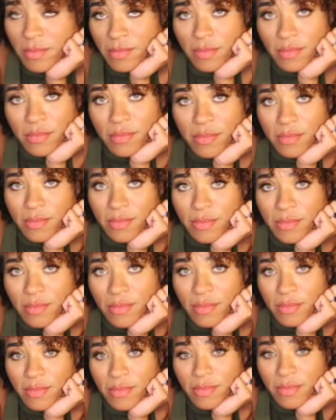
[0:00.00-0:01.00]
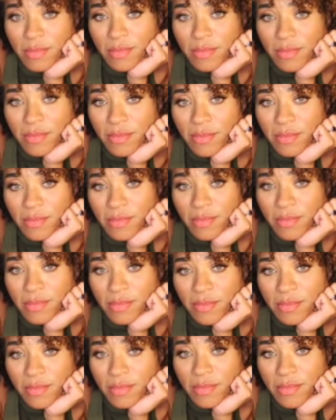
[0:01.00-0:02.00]

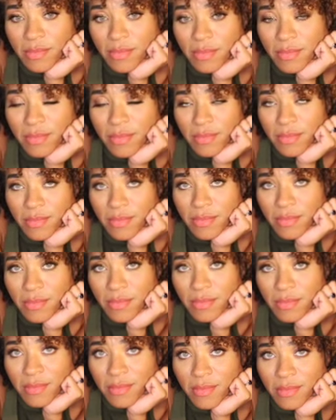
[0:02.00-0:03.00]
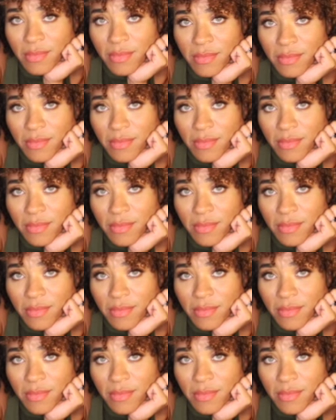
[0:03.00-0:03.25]
This person isn't speaking.